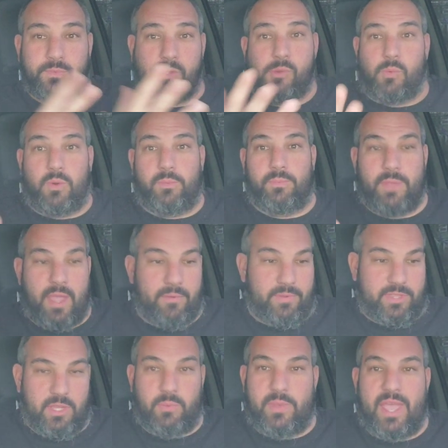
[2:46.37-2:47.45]
to
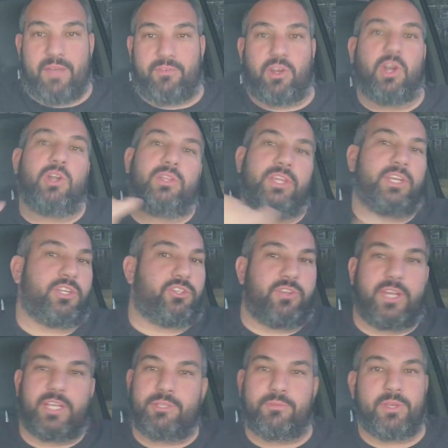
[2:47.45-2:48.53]
everything we have currently, to your
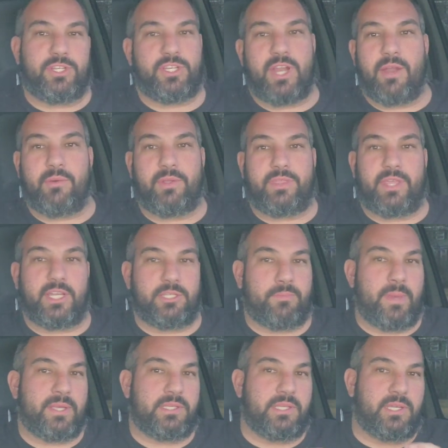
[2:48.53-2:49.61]
transmission, everything. It's
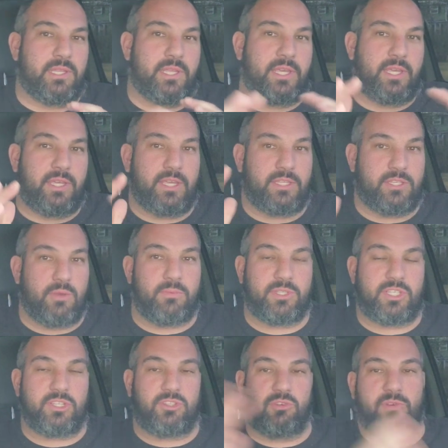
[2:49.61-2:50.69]
basically, it's
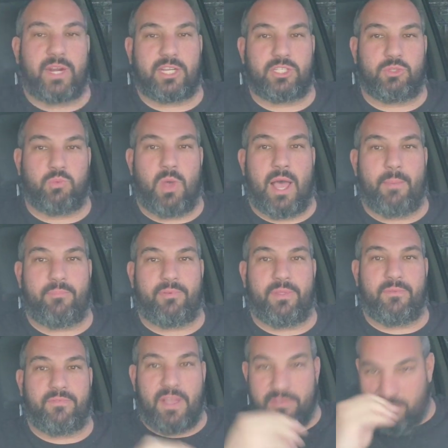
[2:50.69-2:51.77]
almost a direct swap from
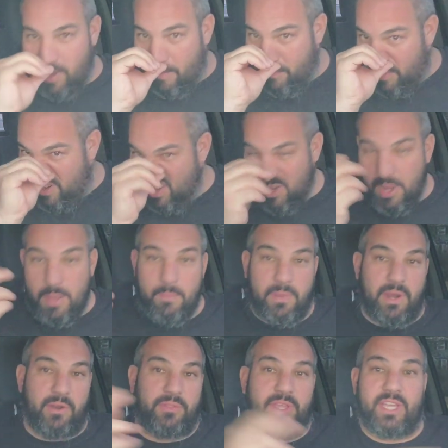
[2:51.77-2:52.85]
the 5.7.
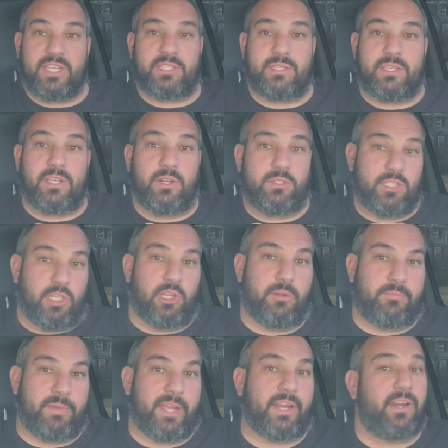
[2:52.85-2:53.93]
But everything is, you know, it's a little
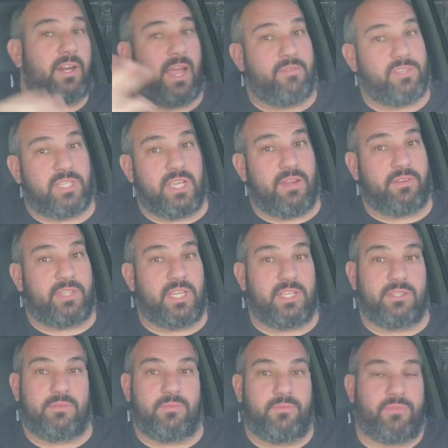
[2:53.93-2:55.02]
bigger, and obviously
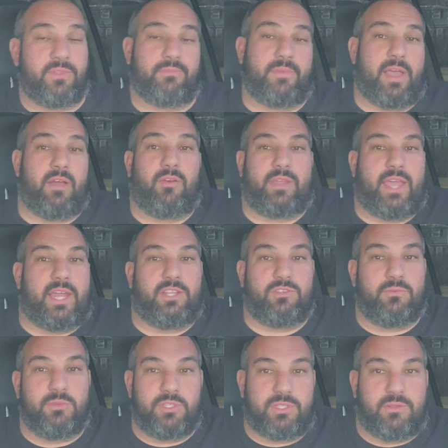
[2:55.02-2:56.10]
everything for the Hellcat is
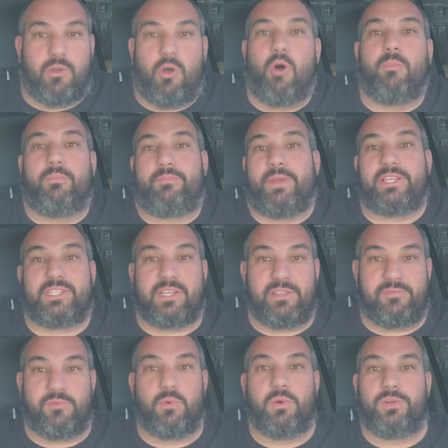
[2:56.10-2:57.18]
almost basically
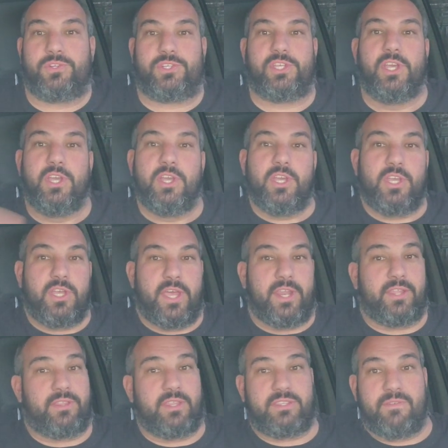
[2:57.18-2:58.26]
forged.
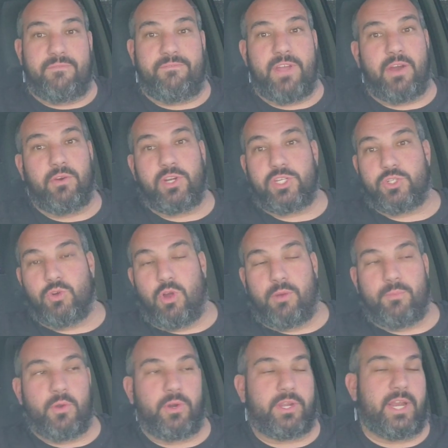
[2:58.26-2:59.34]
And it's a very strong
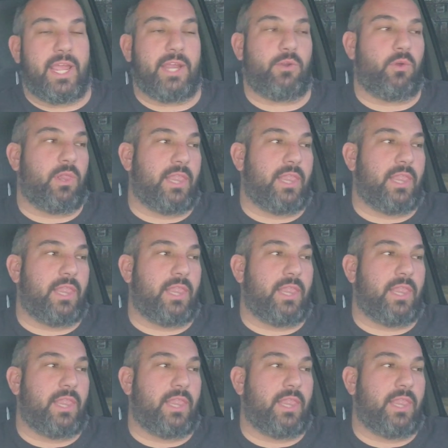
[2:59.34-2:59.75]
motor, can handle a